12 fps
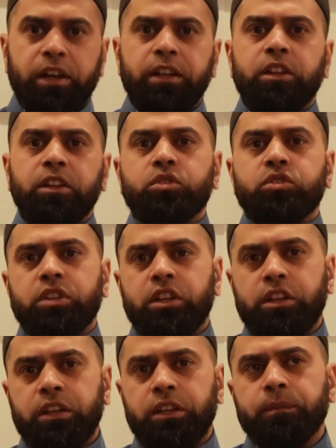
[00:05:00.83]
and then you
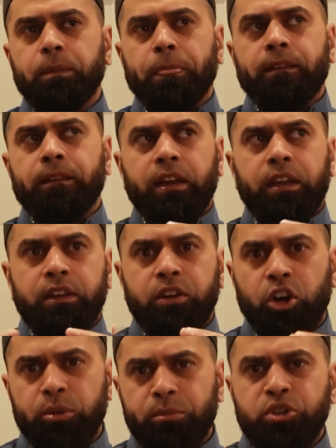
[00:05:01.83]
study a
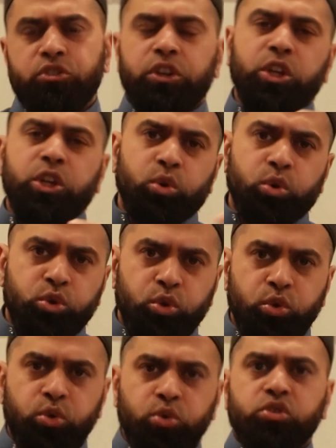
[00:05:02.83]
commentary or
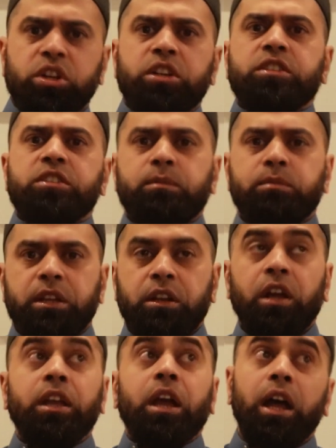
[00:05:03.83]
two, study something
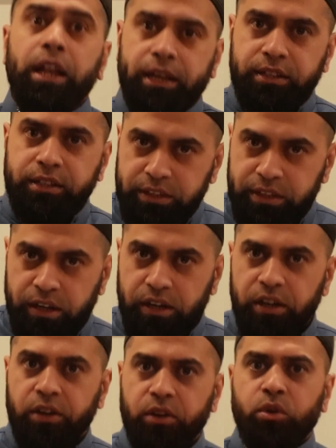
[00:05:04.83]
like
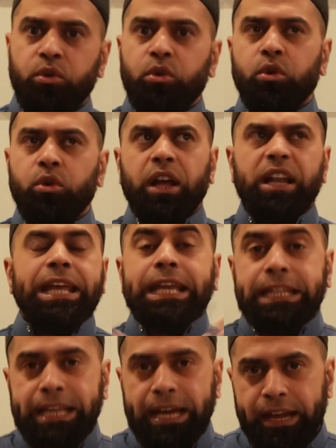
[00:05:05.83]
Al-Ikhtiyar or
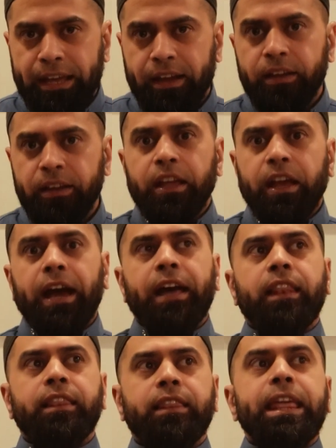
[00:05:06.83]
Al-Hidayah,
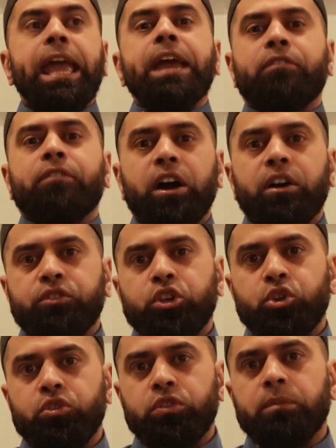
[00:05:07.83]
and thereafter
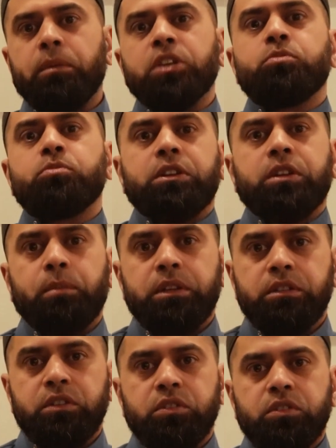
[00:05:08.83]
you're in a much better
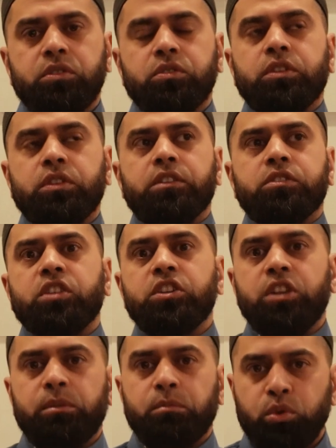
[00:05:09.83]
position to start
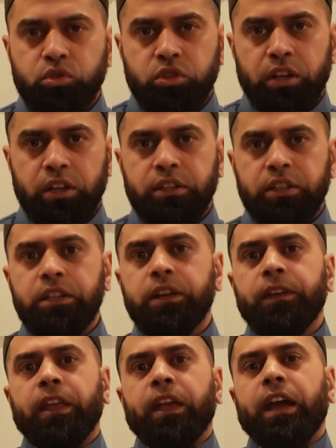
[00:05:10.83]
studying books like the
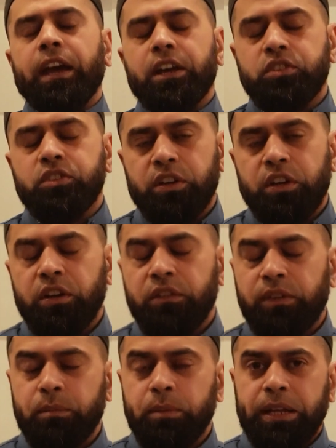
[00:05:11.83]
Hashiya
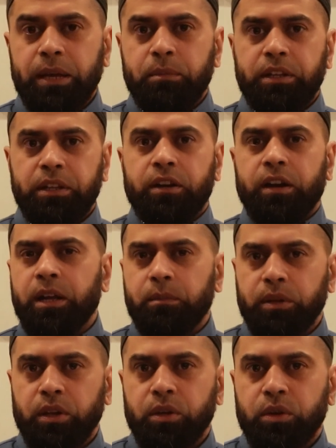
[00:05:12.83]
of Ibn Abidin
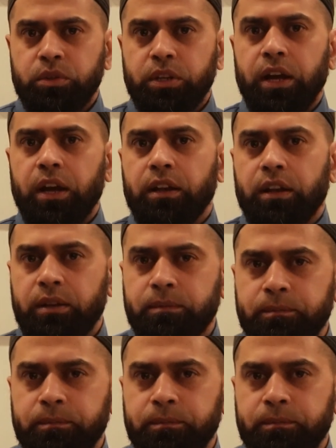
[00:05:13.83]
rahimahullah ta'ala.